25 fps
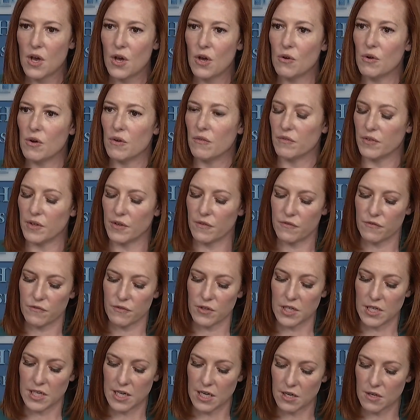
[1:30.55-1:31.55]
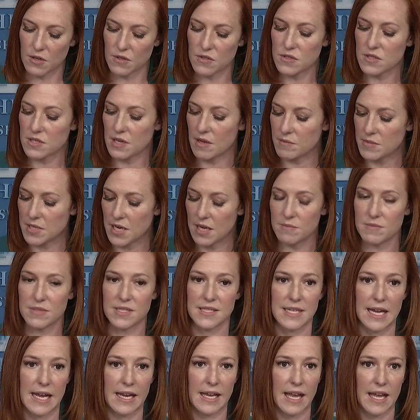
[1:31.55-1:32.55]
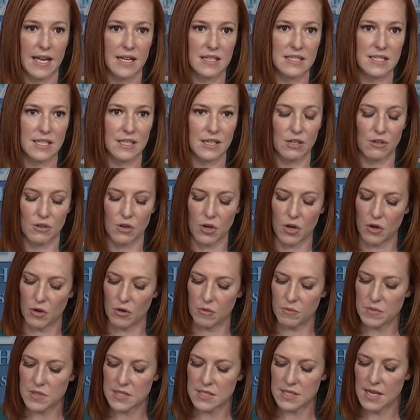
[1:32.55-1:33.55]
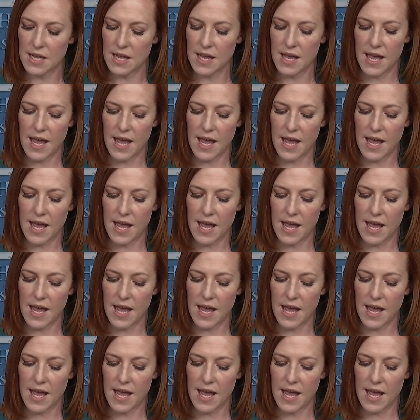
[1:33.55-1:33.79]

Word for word: who have lived for years, sometimes decades, in their homes